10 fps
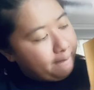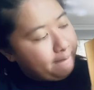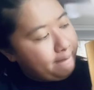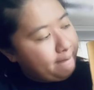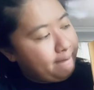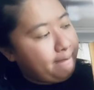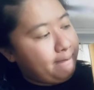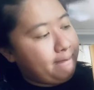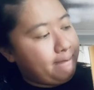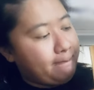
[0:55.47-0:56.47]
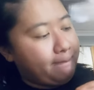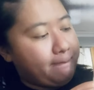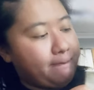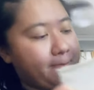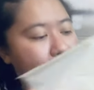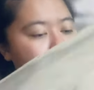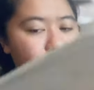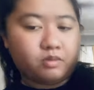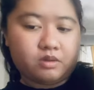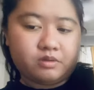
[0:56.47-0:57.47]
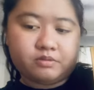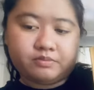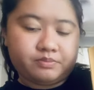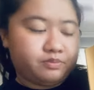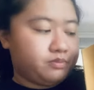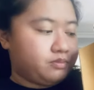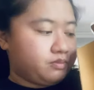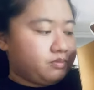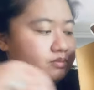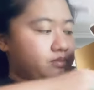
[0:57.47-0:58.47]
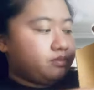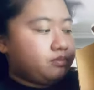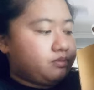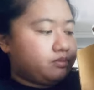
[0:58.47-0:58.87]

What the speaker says: (silence)